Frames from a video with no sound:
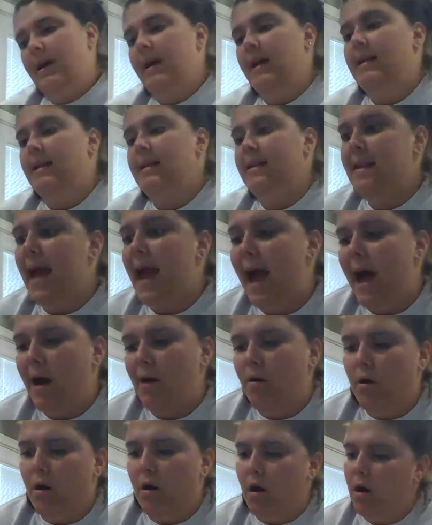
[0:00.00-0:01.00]

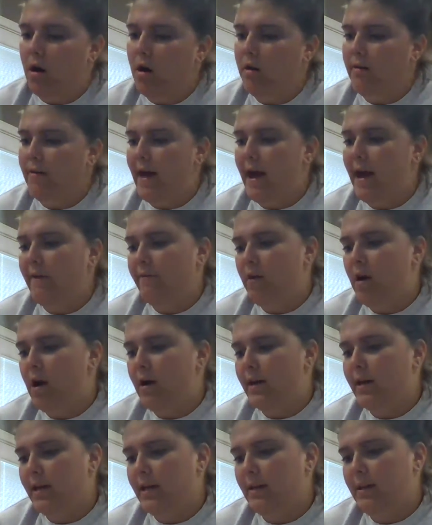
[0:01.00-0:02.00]
Now, all that
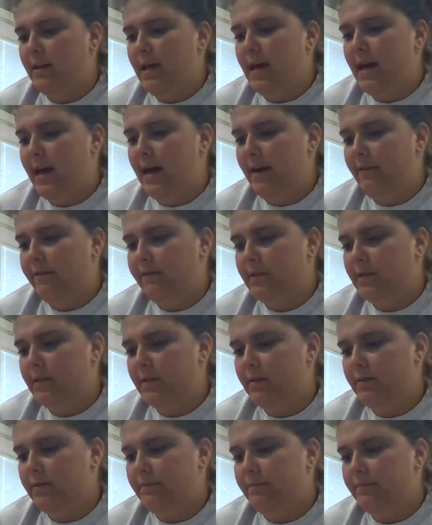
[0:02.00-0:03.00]
rocking left,
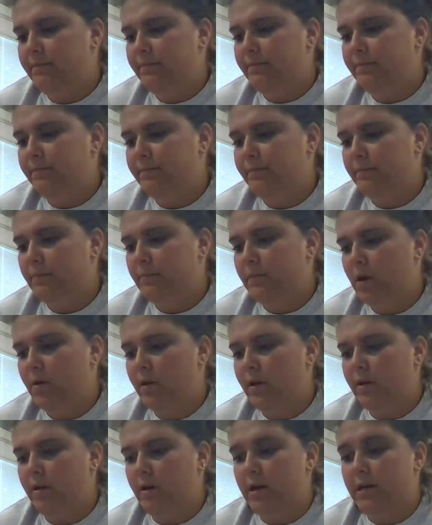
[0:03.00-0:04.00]

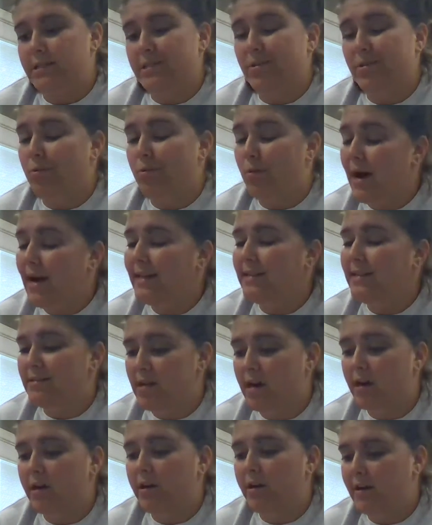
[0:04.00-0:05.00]
Goldilocks quite
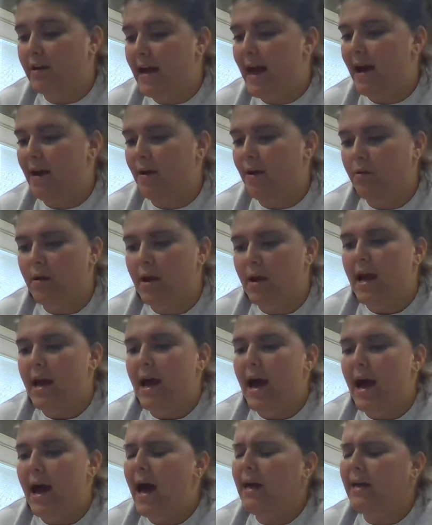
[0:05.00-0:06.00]
tuckered out.
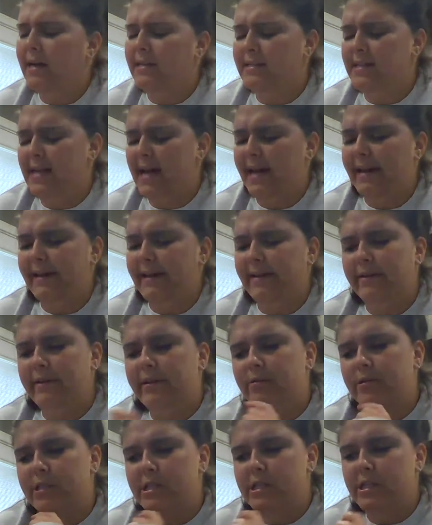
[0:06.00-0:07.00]
"I could take a
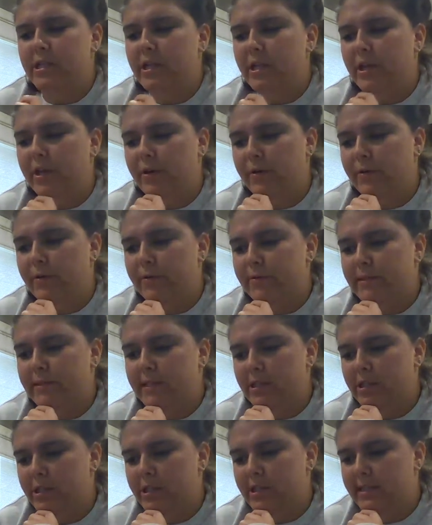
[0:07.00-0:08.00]
little snooze,"
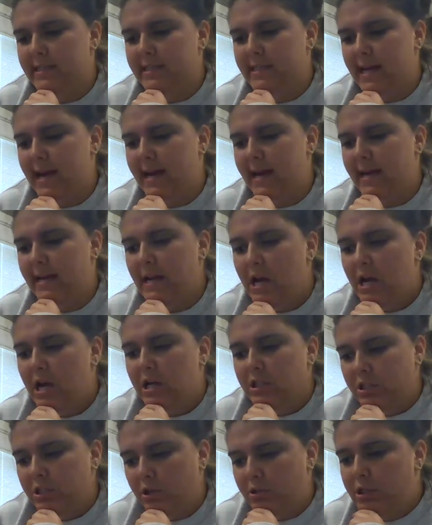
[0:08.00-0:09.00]
she said,
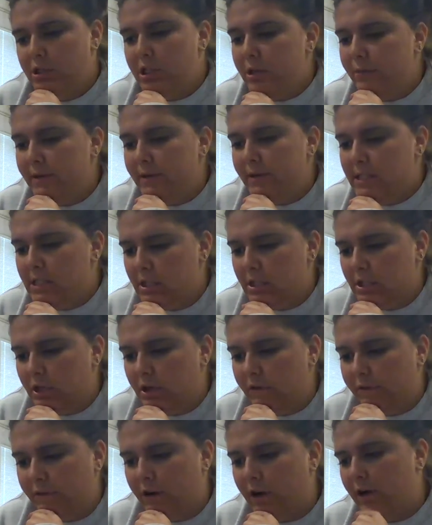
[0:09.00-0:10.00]
so she went to
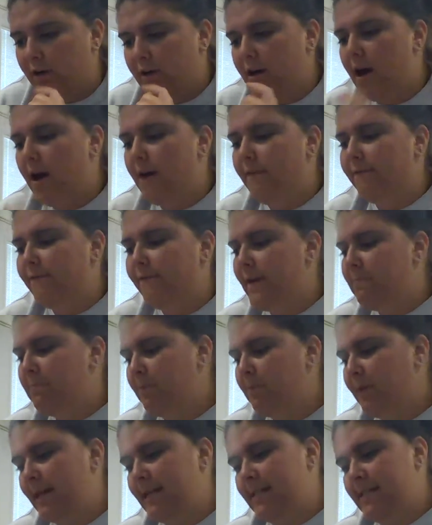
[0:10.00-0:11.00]
look for a comfy
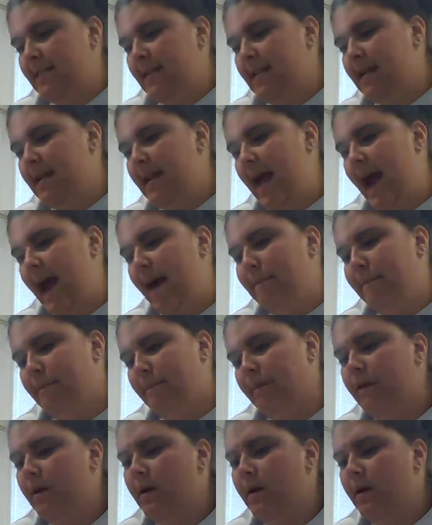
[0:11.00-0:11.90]
place to nap.